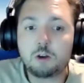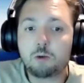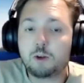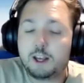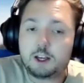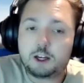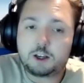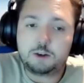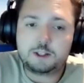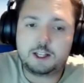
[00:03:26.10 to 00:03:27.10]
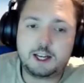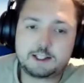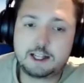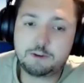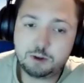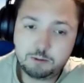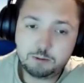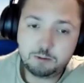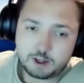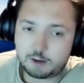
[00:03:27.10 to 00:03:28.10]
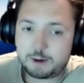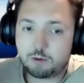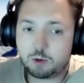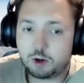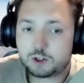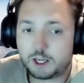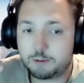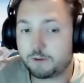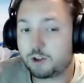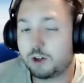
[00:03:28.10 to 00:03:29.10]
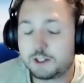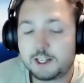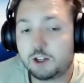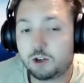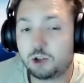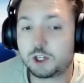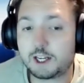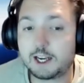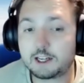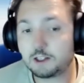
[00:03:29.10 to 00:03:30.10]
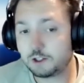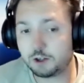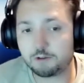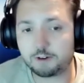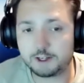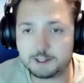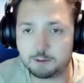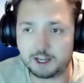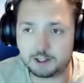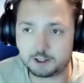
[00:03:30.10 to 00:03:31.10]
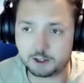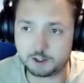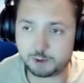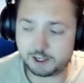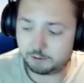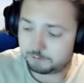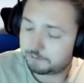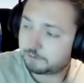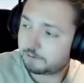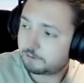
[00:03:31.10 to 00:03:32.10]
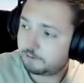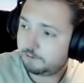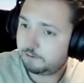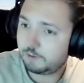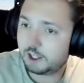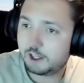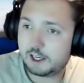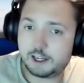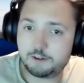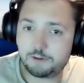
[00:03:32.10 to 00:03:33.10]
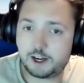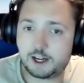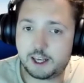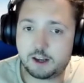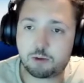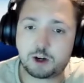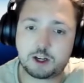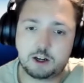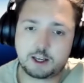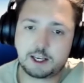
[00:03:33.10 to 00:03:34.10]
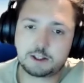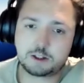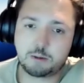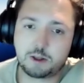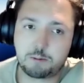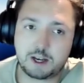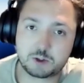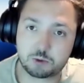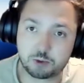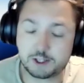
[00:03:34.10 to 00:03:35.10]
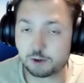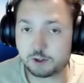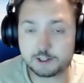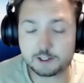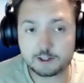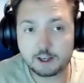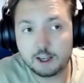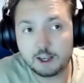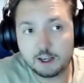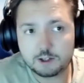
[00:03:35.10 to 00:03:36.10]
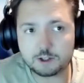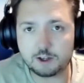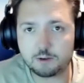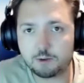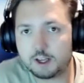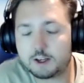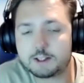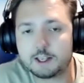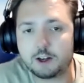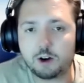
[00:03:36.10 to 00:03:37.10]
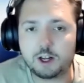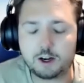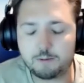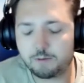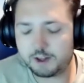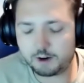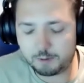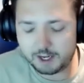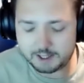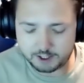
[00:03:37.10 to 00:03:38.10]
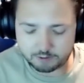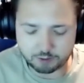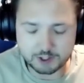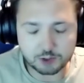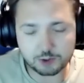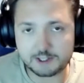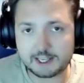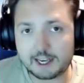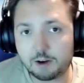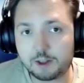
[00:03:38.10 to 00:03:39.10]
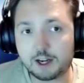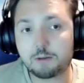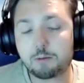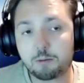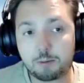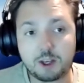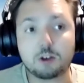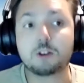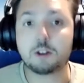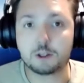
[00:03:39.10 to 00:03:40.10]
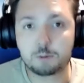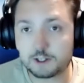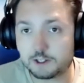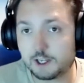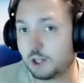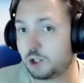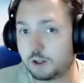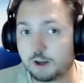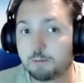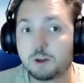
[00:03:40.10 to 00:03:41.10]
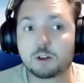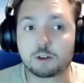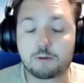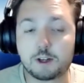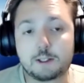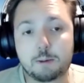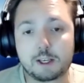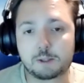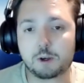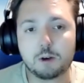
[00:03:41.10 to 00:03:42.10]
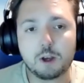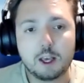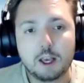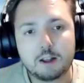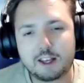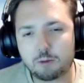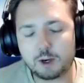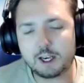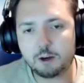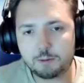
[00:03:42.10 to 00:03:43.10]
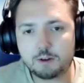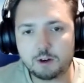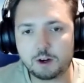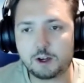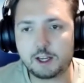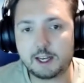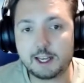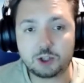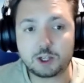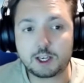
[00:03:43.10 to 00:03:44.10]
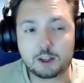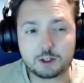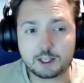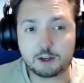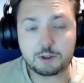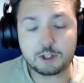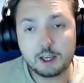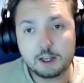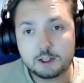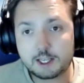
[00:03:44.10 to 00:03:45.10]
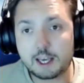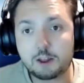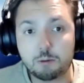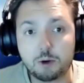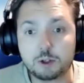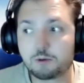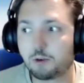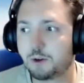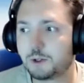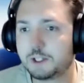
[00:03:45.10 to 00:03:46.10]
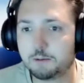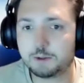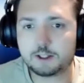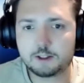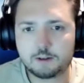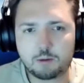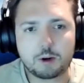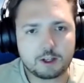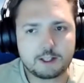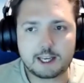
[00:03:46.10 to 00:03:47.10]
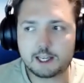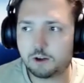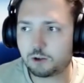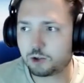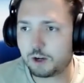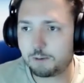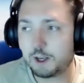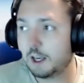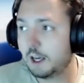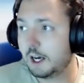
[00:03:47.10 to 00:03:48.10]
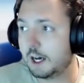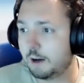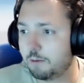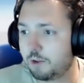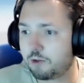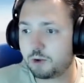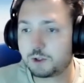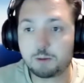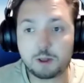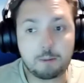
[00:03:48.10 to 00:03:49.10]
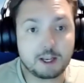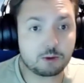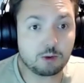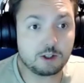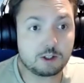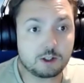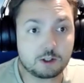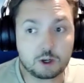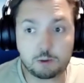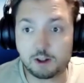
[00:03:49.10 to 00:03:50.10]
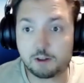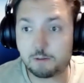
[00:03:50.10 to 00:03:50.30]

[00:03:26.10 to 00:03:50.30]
We're then going to go to the next level about what type of content you should add to your flight simulator as well. And then finally, we're going to look at some of the best resources. So like I said earlier, there are plenty of resources out there beyond this presentation and beyond Flight Sim Expo that will help you learn and educate yourselves to get the most from your sims. And we're going to take a little trip through some of the best ones to start with.